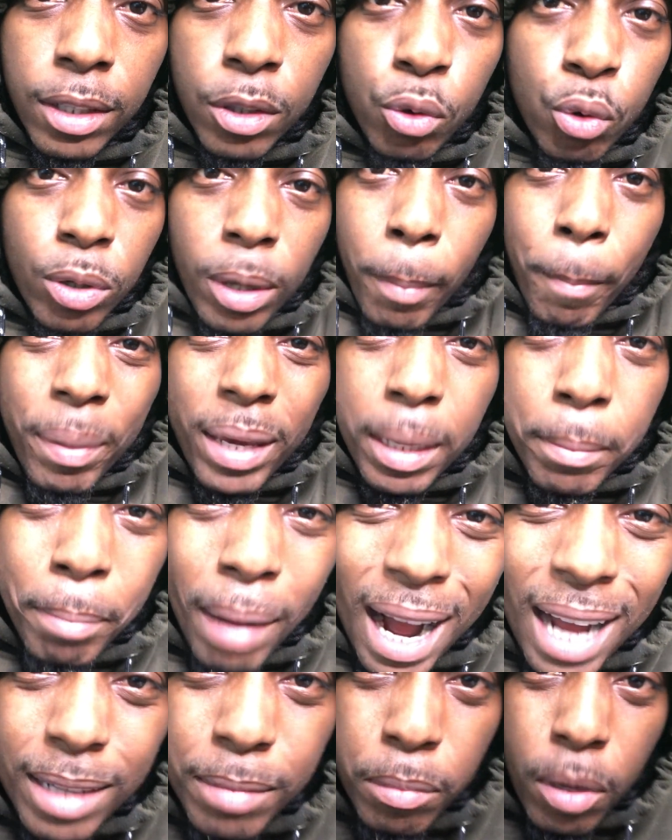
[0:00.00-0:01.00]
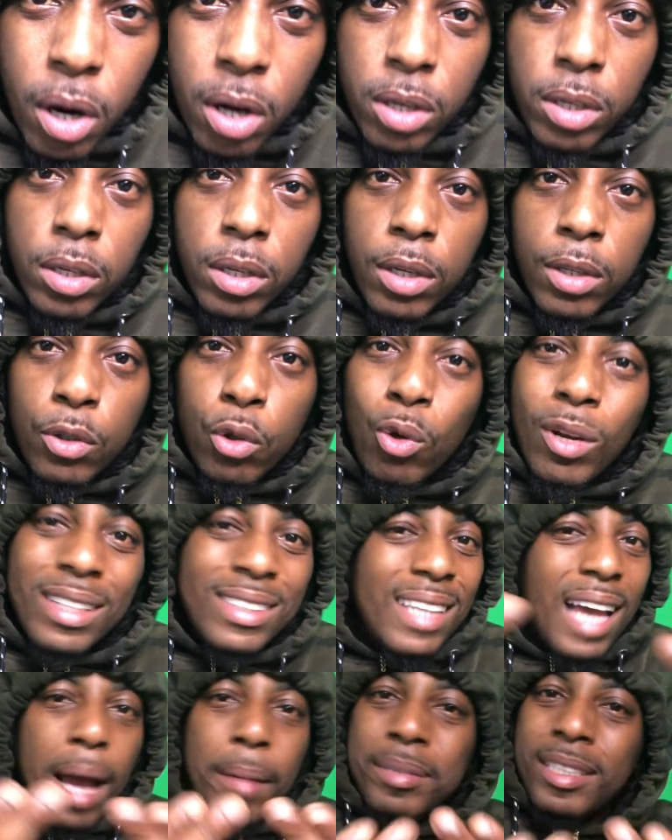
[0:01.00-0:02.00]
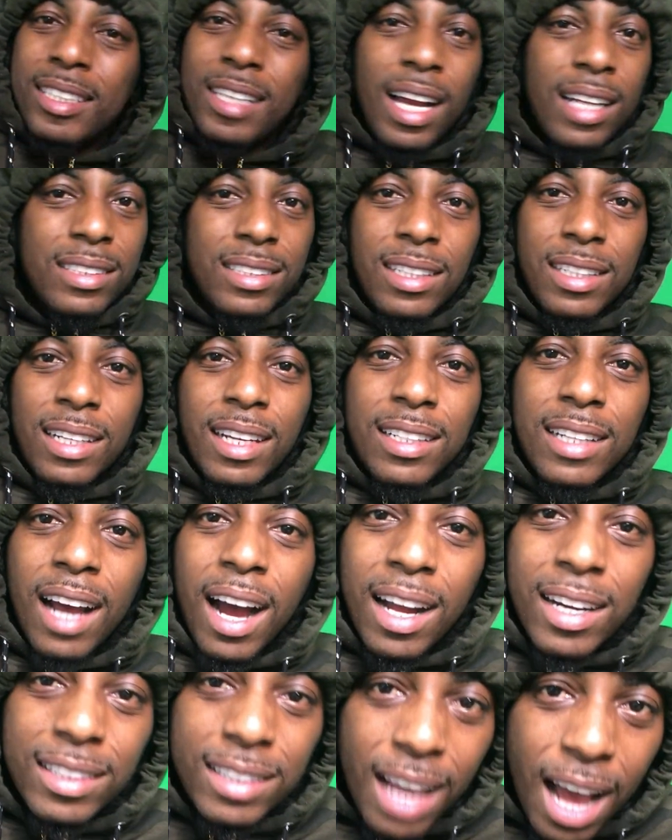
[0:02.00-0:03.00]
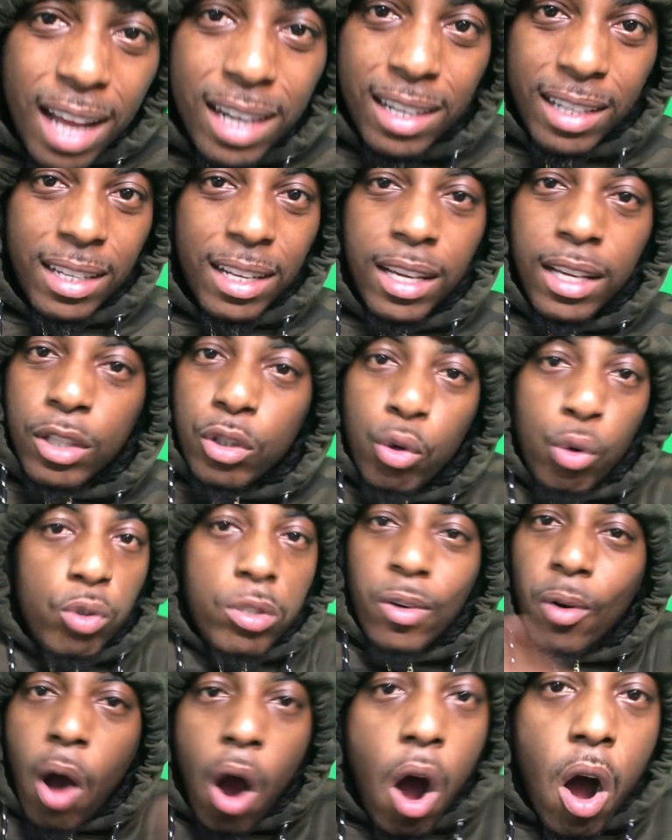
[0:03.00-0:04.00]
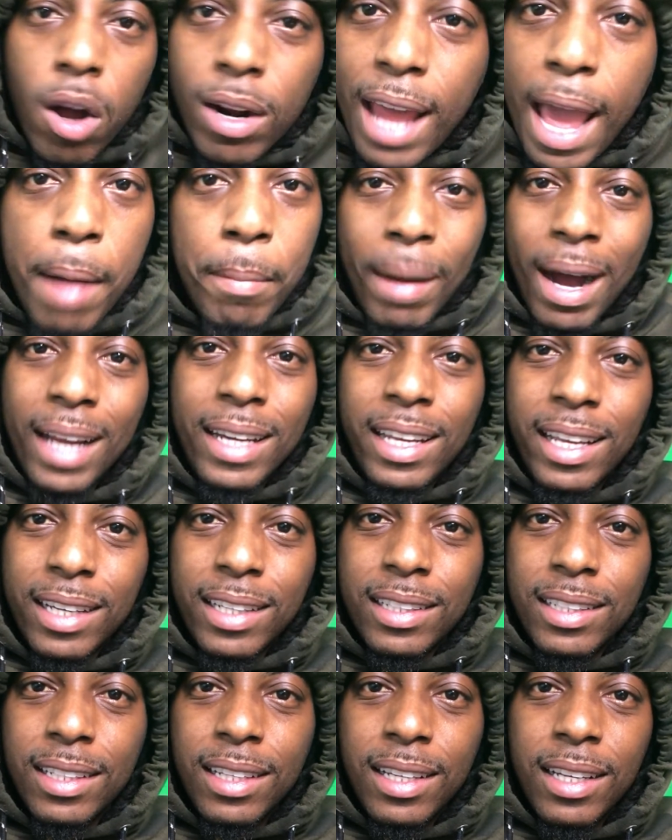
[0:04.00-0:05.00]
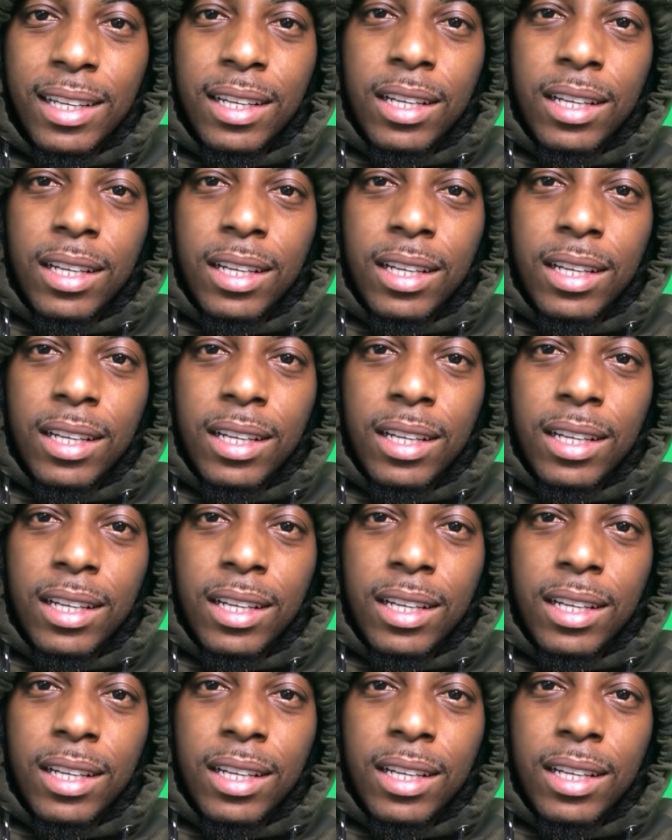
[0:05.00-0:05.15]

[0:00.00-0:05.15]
You the big bodman. You the top shotter, the Don Dada. You, you all that, my nigga.